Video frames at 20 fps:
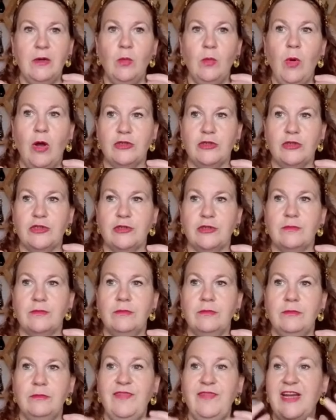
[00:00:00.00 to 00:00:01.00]
what
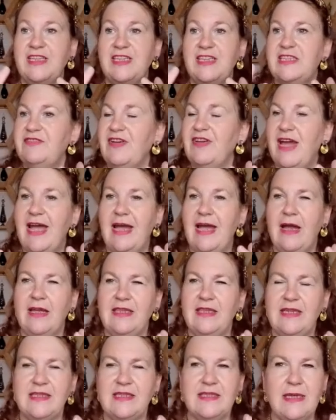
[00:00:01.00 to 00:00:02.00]
vetiver, I
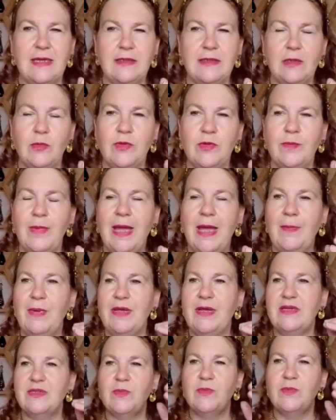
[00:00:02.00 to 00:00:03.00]
think sandalwood
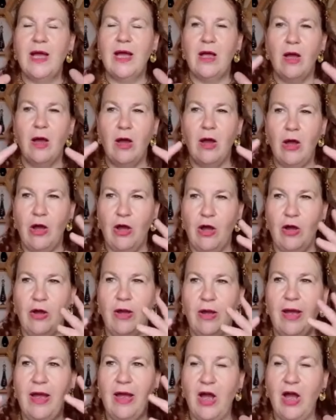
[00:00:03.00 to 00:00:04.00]
maybe as well, are
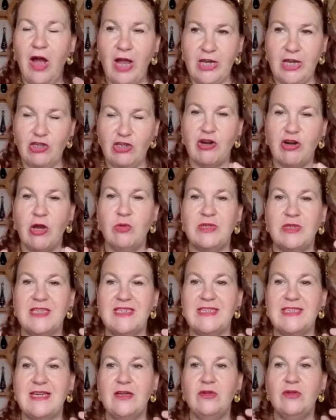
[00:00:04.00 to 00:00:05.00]
hydro
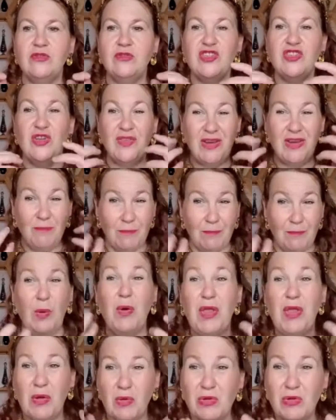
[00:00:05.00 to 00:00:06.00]
distilled. So they're
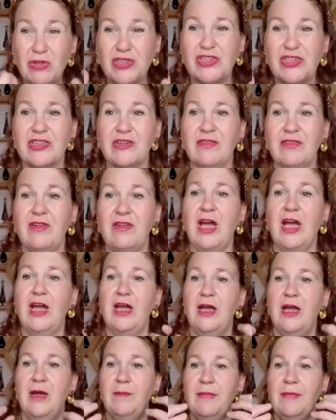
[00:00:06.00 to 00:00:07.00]
boiled
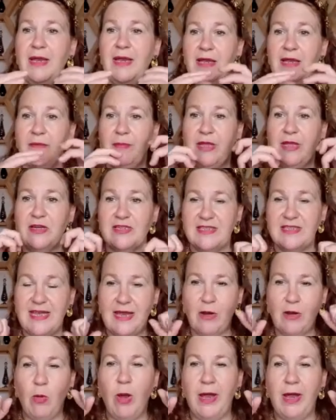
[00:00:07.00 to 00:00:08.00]
because
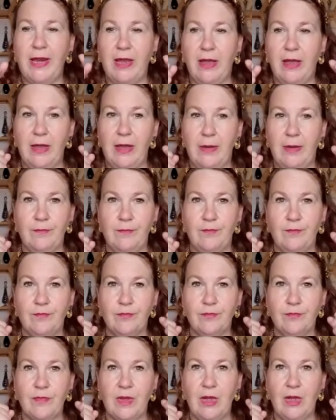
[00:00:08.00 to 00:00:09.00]
they're quite,
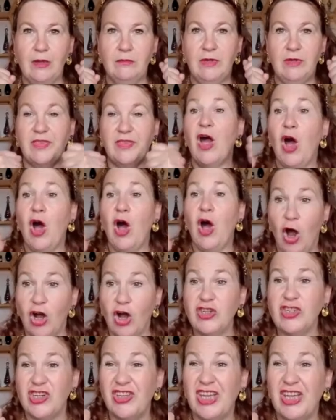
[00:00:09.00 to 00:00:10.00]
well, they're
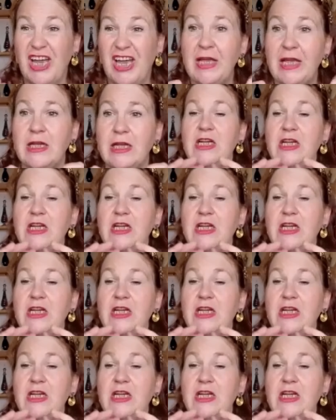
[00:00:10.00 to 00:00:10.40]
hard, aren't they?